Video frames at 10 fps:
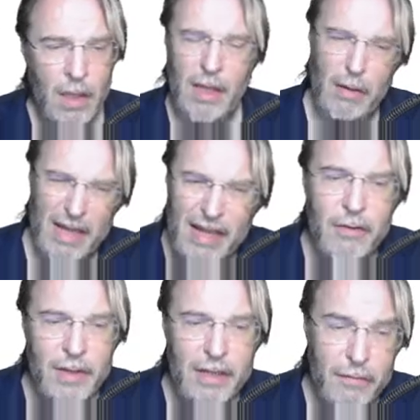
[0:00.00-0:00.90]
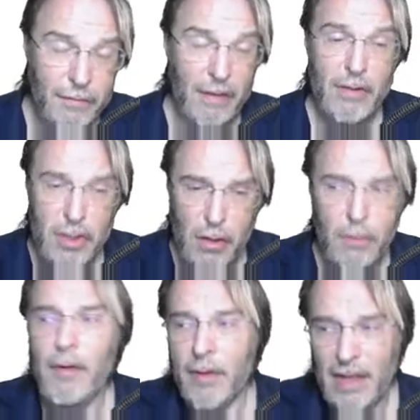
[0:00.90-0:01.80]
Now I can create a very slow
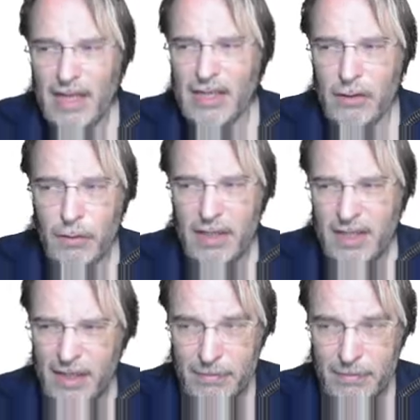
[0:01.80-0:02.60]
query, as I already said,